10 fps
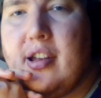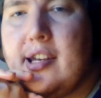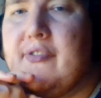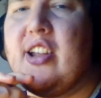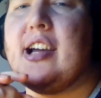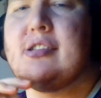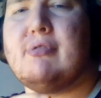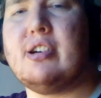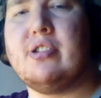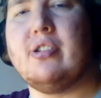And if you guys
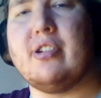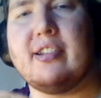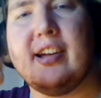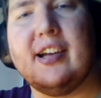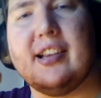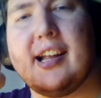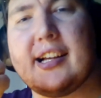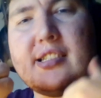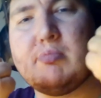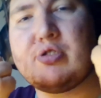want, you could
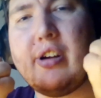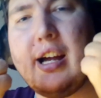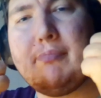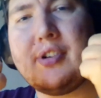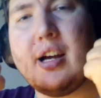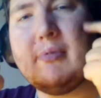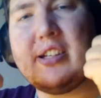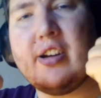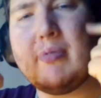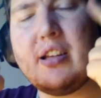like, subscribe, comment
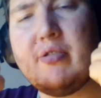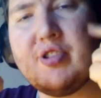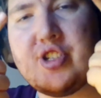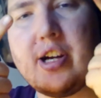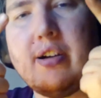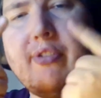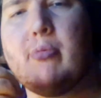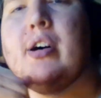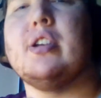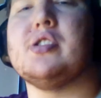down below, and share if you want.